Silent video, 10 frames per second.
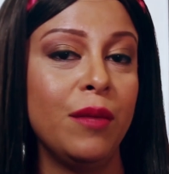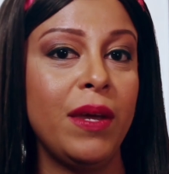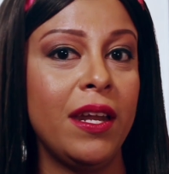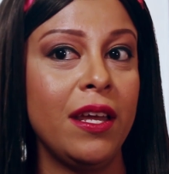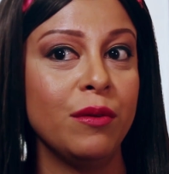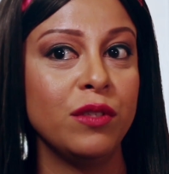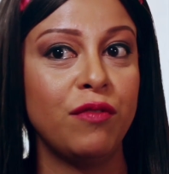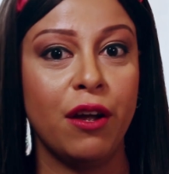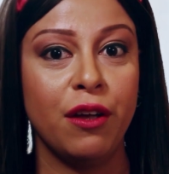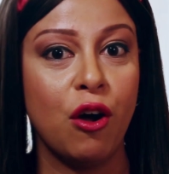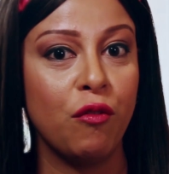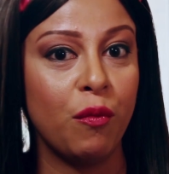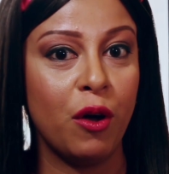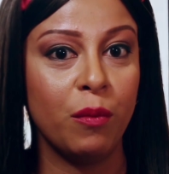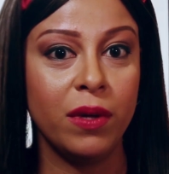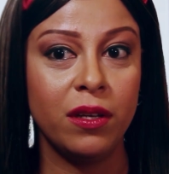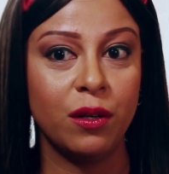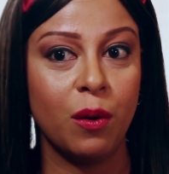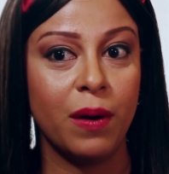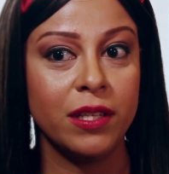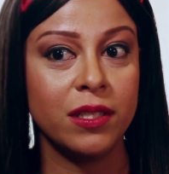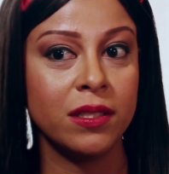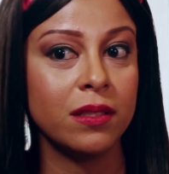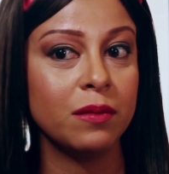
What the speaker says: the beginning, it was very overwhelming. I just